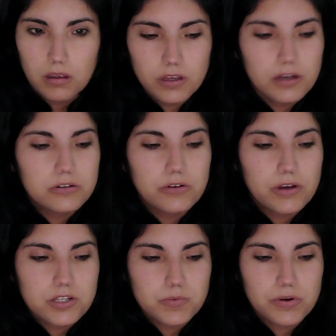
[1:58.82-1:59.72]
I don't know, I
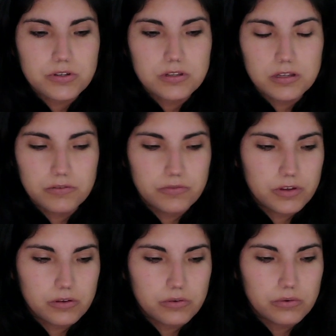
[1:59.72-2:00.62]
just personally
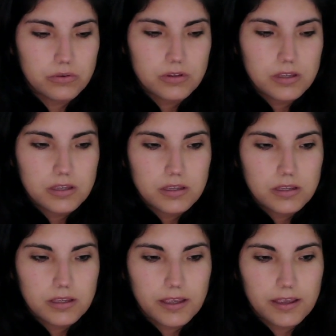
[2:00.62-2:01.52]
feel
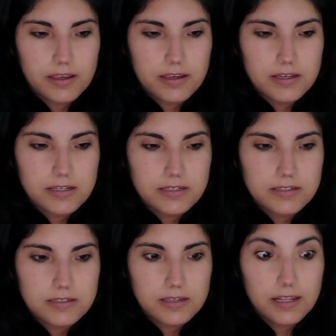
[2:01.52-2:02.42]

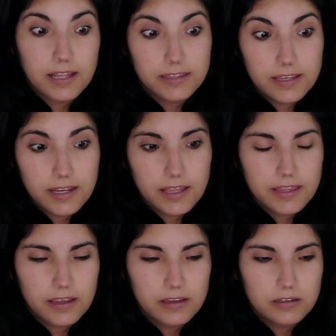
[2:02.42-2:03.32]
as a Latina
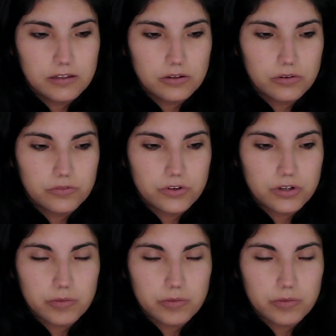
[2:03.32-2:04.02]
that, if you're gonna